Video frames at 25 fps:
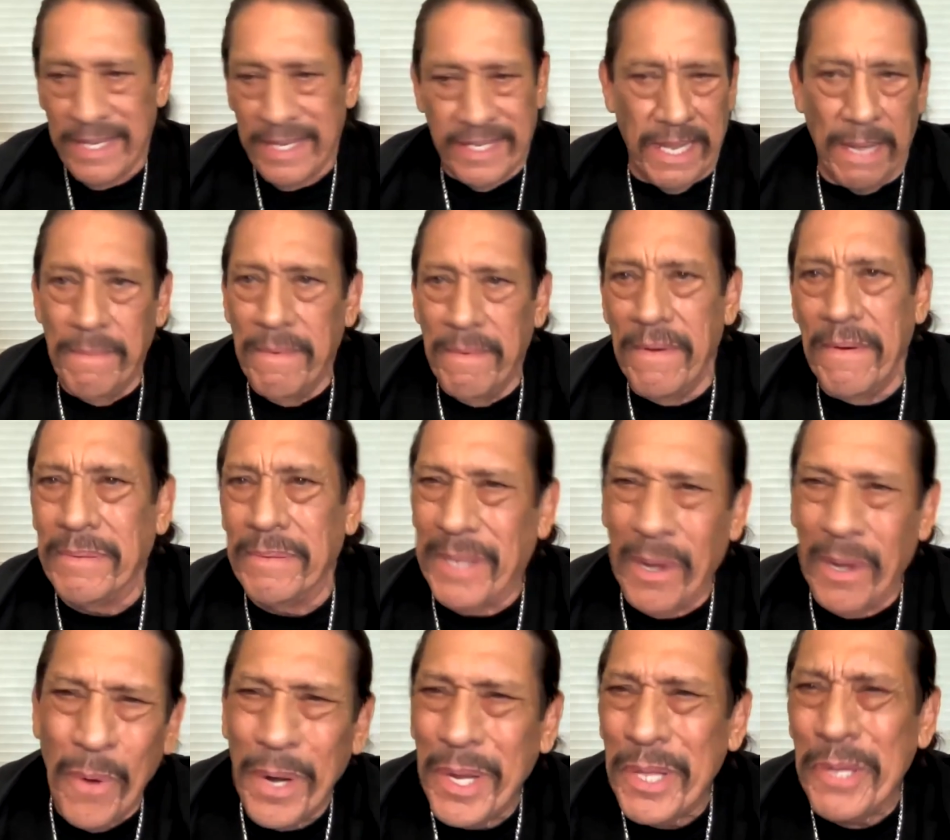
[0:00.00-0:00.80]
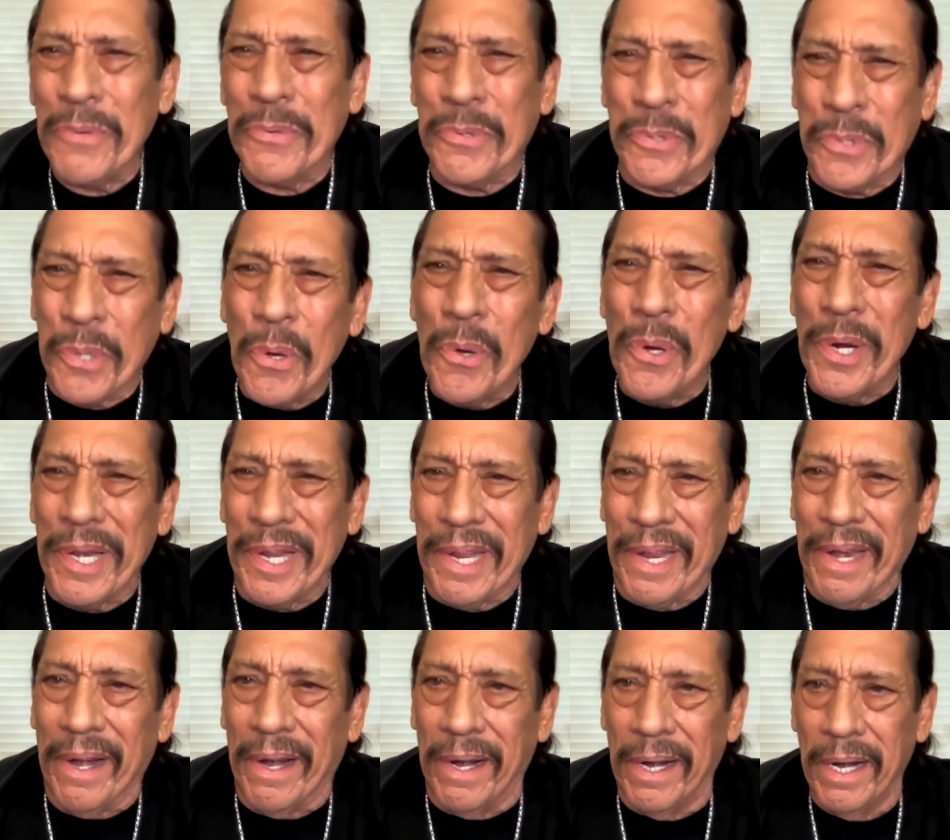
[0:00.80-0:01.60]
Some of them say, "What are you doing
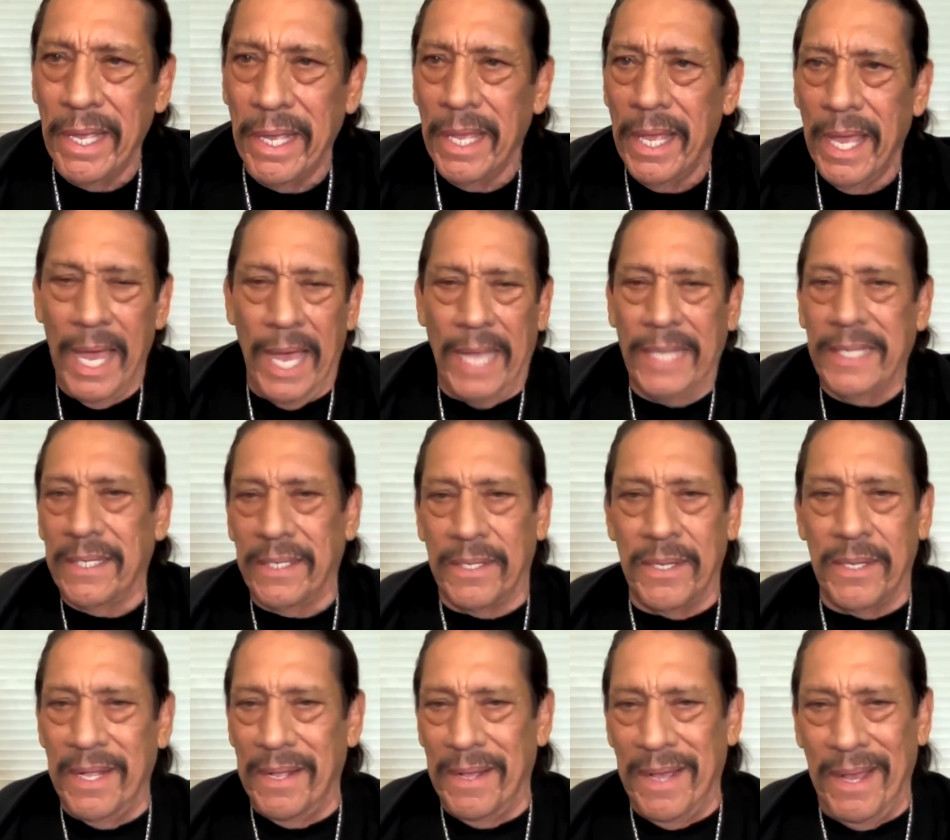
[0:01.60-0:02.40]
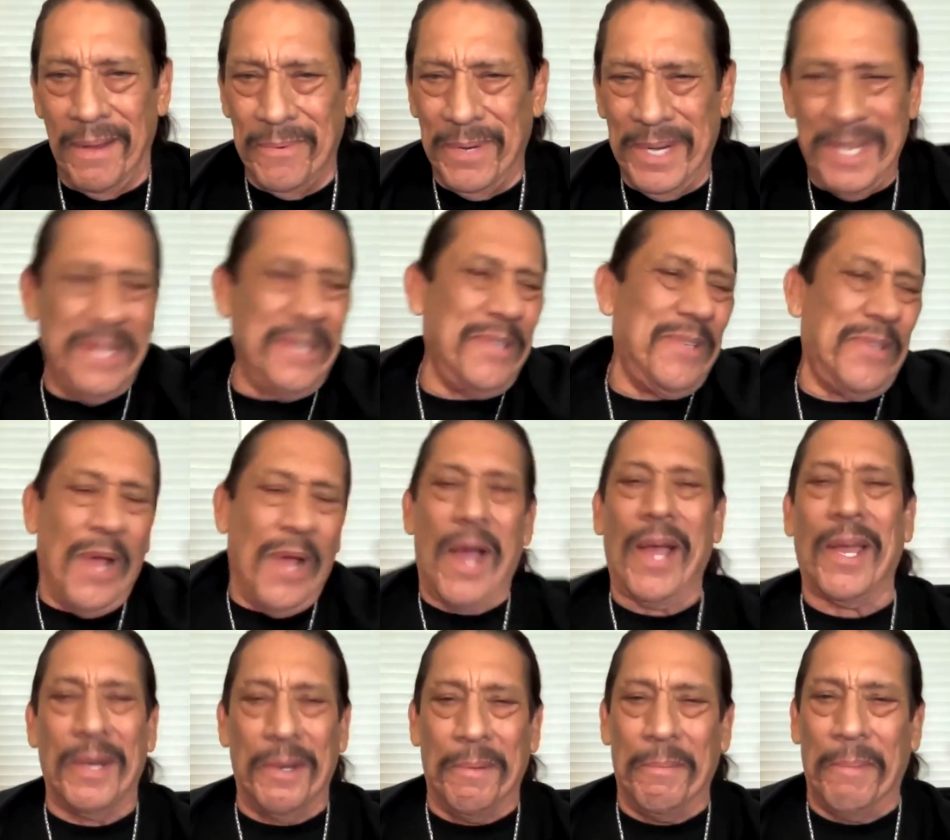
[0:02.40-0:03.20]
here?" I said, "What are you
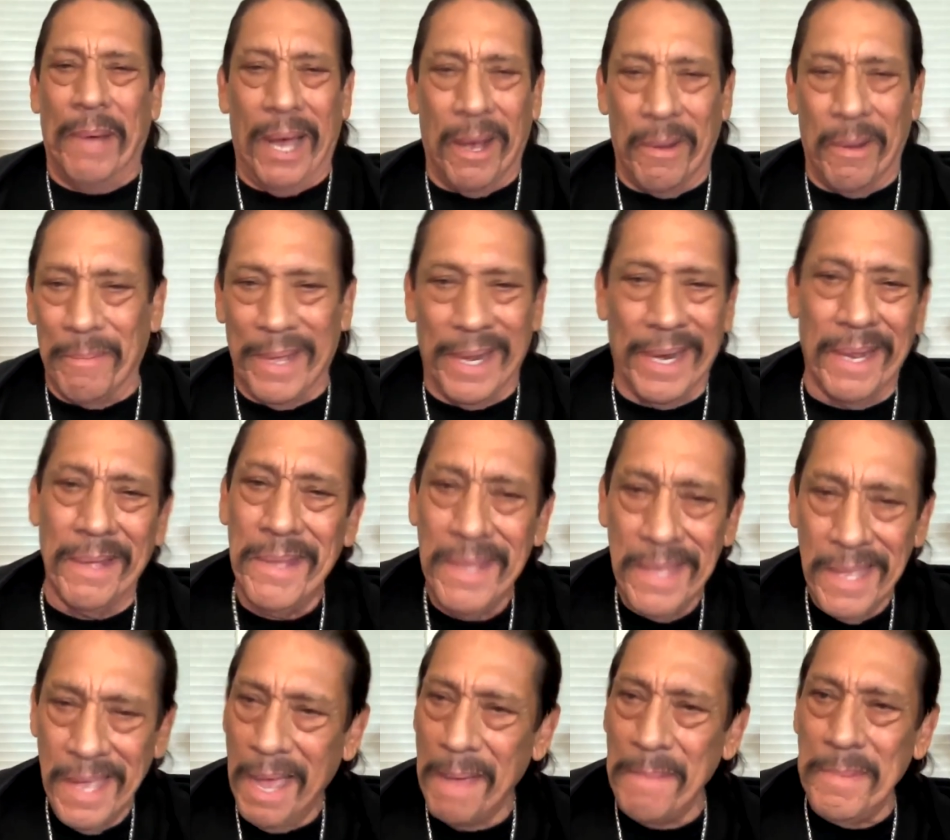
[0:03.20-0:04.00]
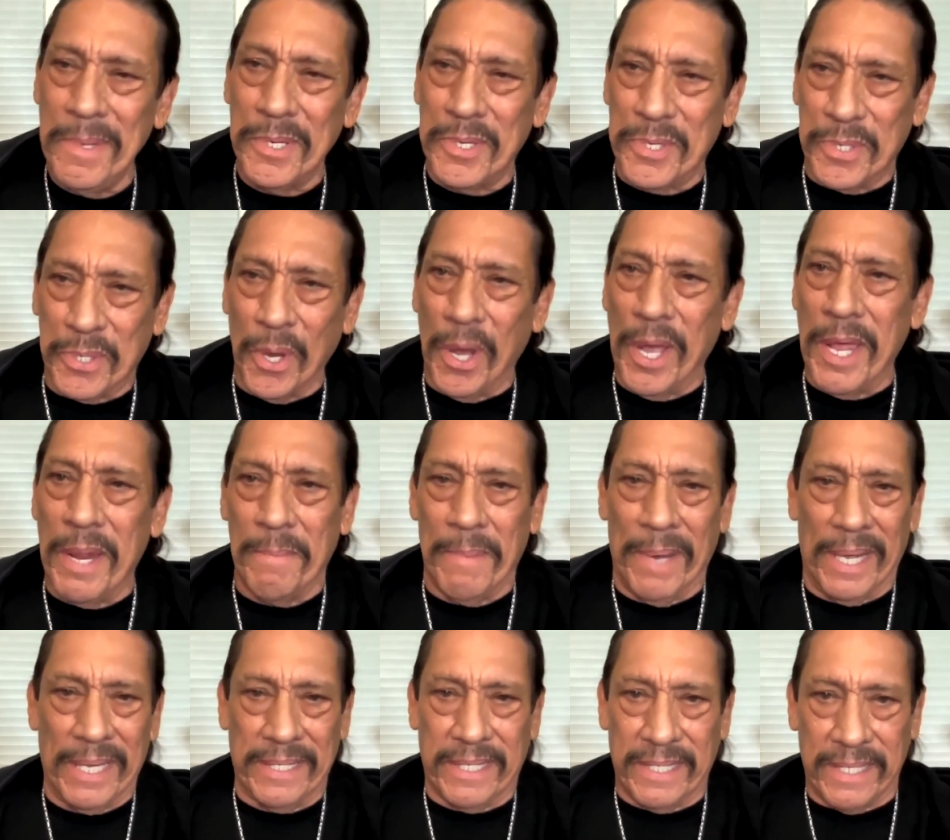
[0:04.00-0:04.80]
talking about, man? I'm enjoying
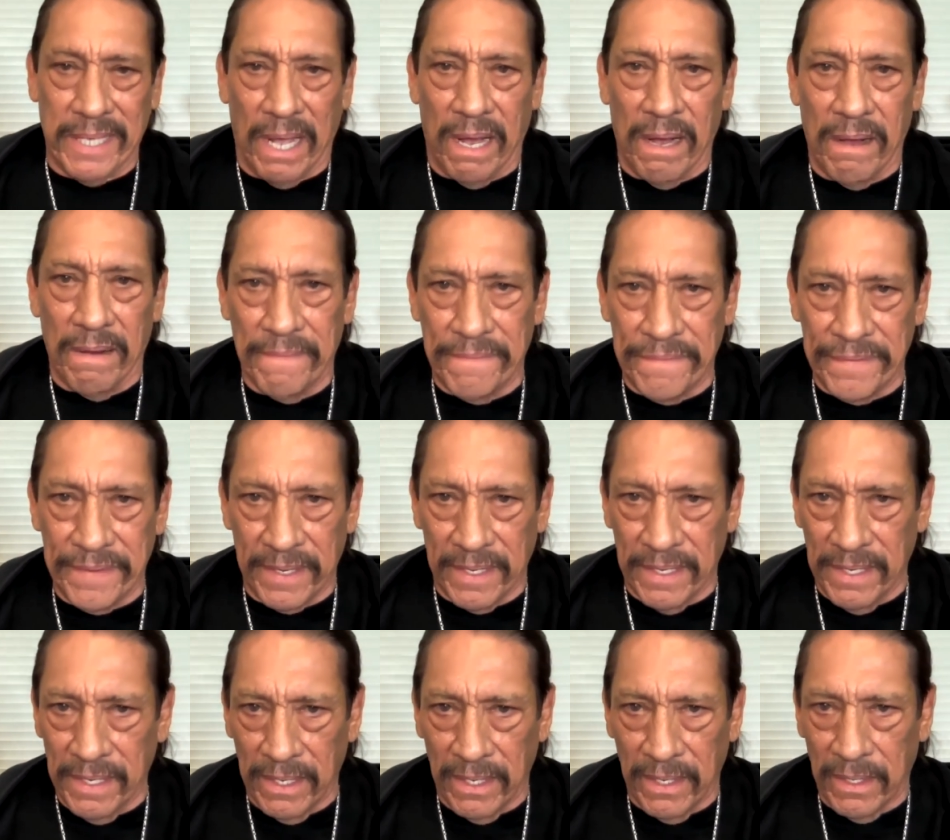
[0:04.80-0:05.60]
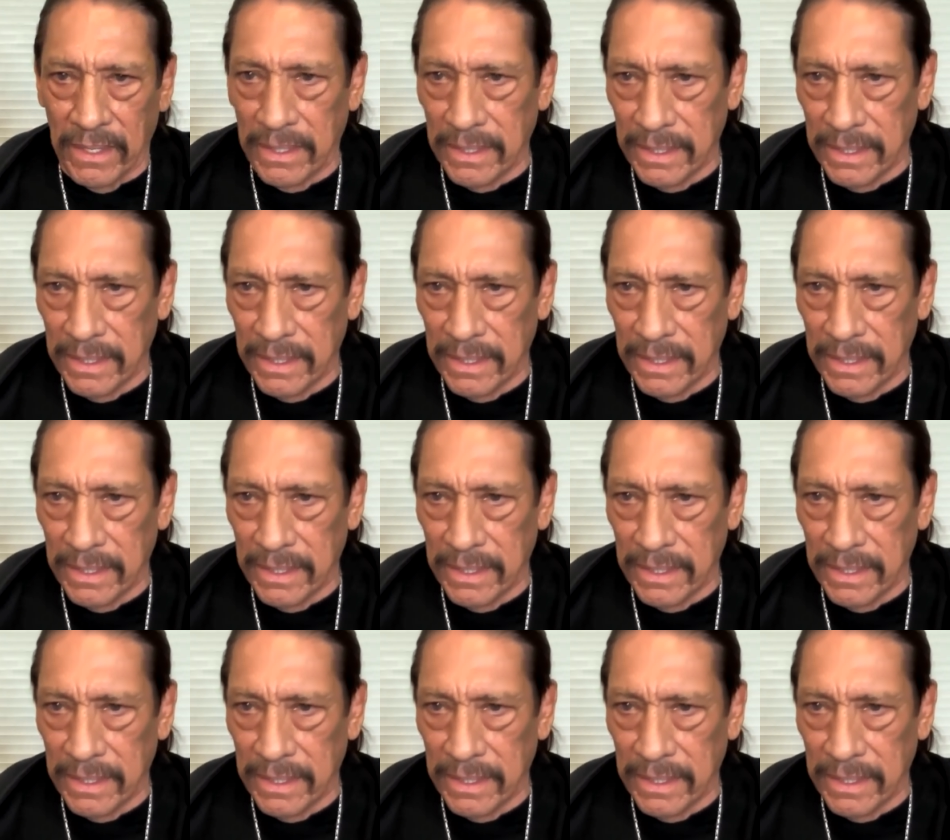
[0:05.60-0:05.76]
myself, you know."